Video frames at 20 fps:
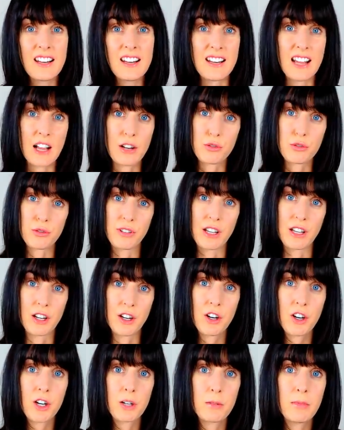naturally a
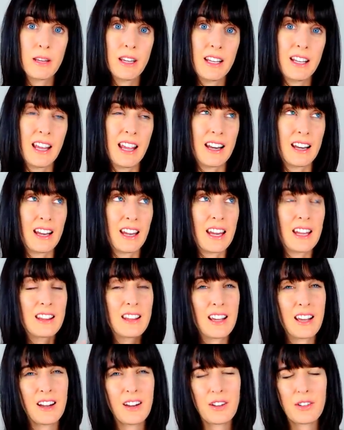hermit and eighth
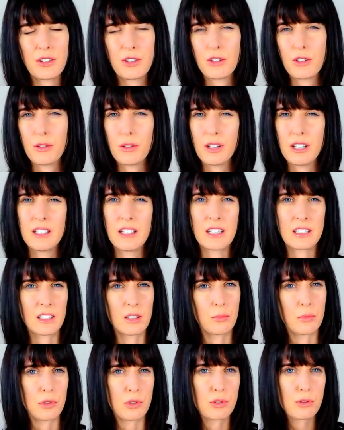house so
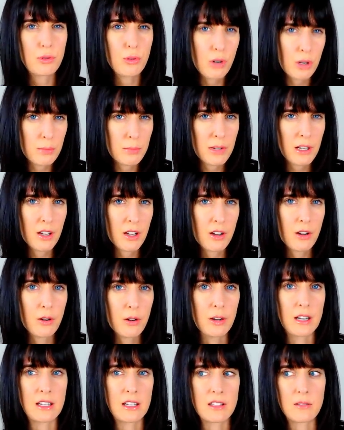connected with
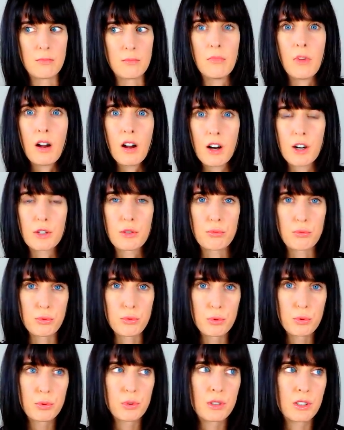Scorpio and it's Mars
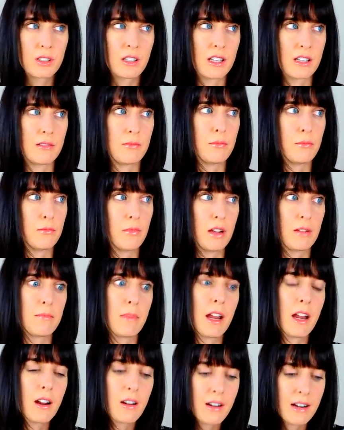ruled and
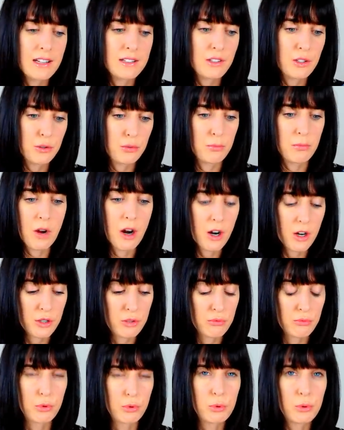Aries is
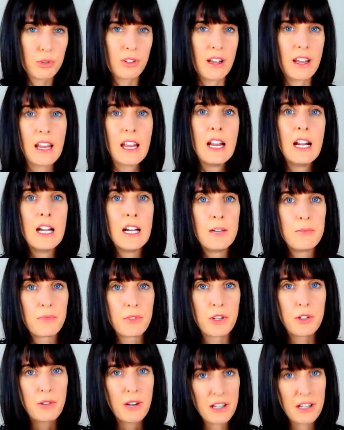Mars ruled, like
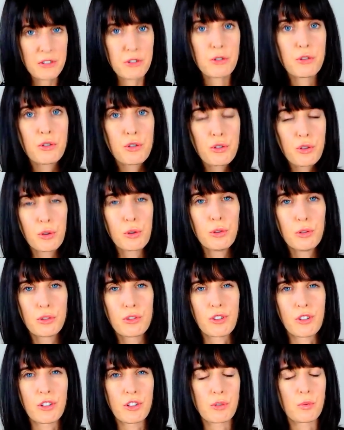you guys are
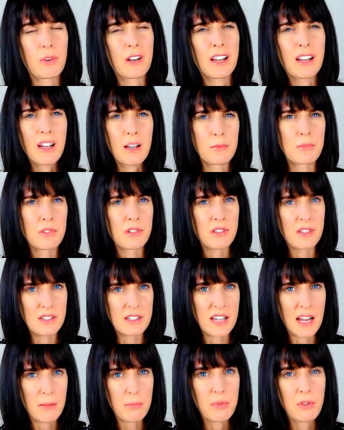soldiers when it comes to
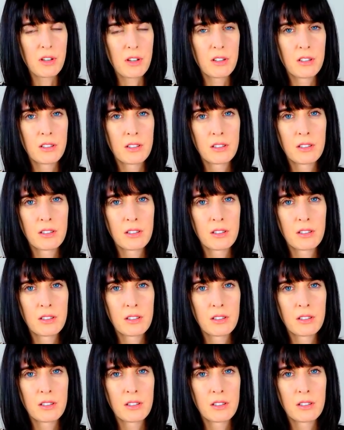depth.